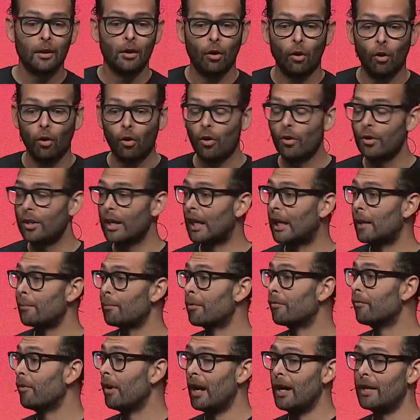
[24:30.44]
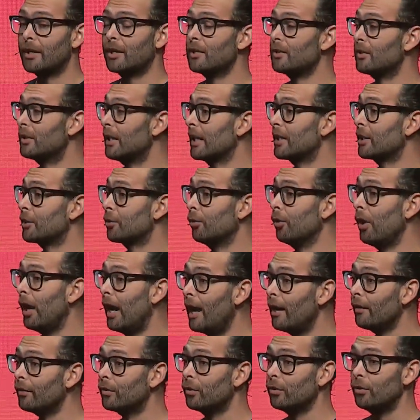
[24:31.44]
Or they can provide contextual
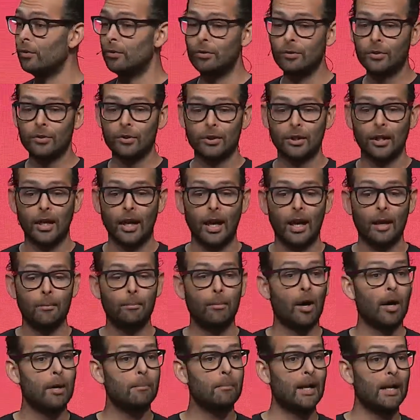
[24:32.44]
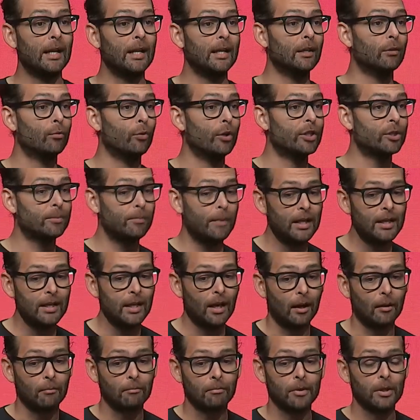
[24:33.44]
how-tos eh, by embedding rich
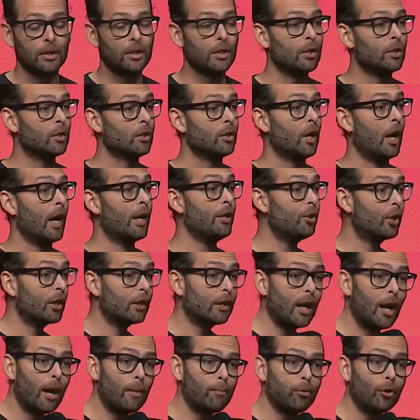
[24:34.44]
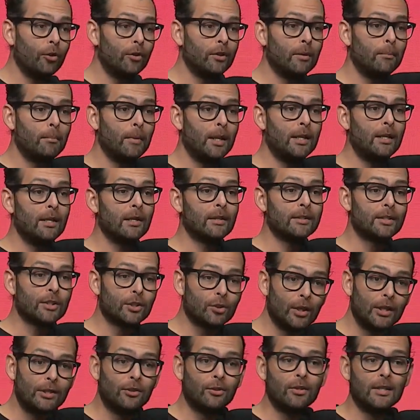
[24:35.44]
media. And you can upload the media
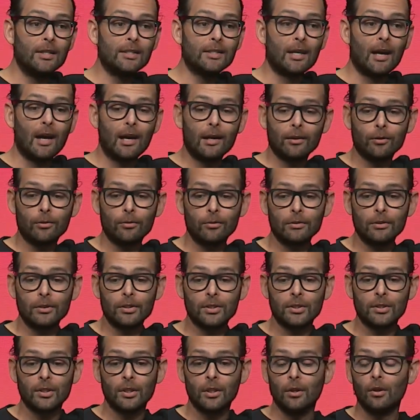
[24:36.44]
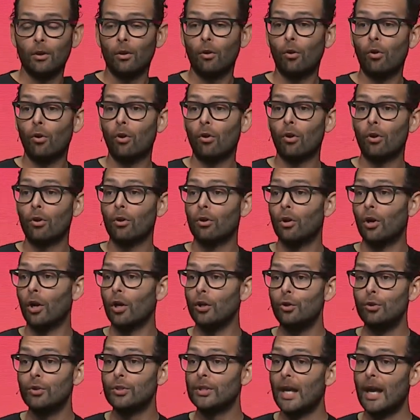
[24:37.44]
straight to these articles, or
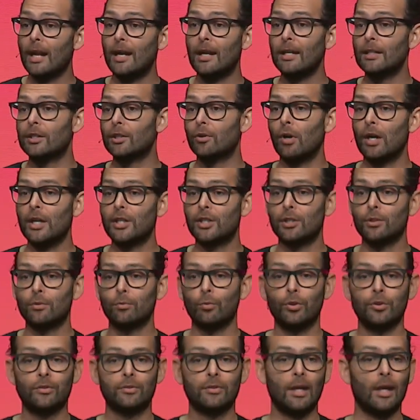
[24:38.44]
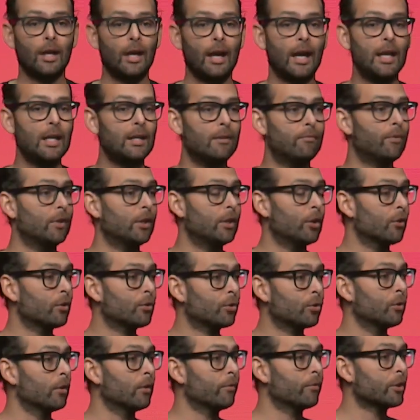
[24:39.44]
use an integration with uh, any video
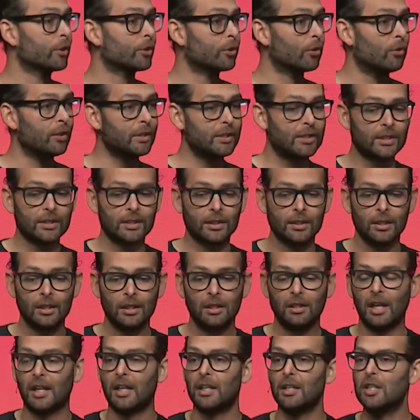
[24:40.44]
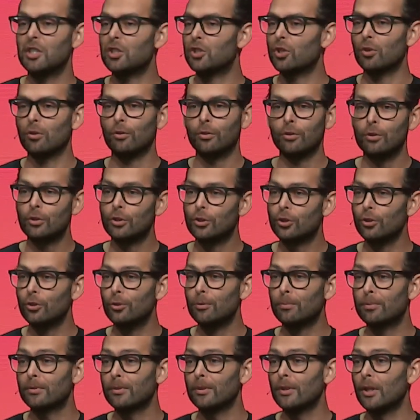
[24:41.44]
tool of your choice, like an internal
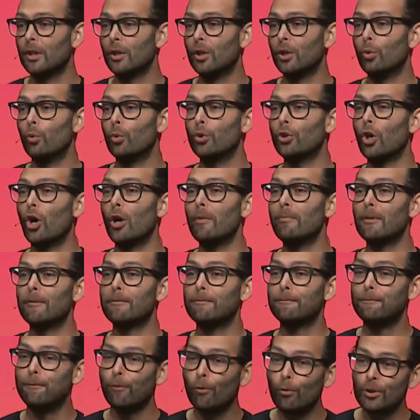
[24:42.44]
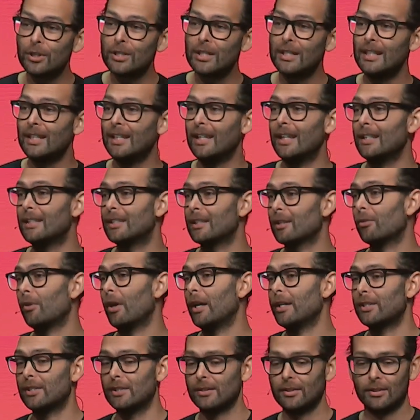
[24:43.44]
YouTube, with over 40
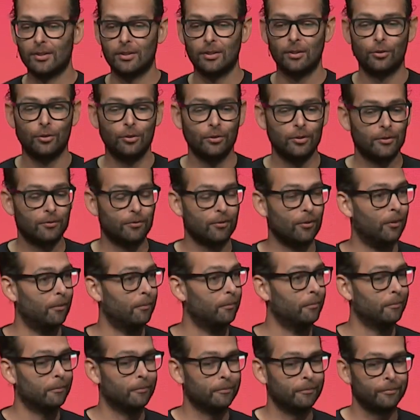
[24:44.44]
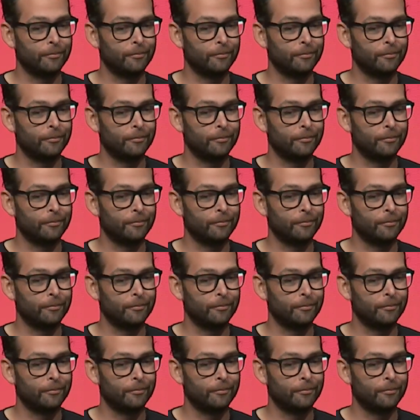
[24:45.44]
integrations to choose from.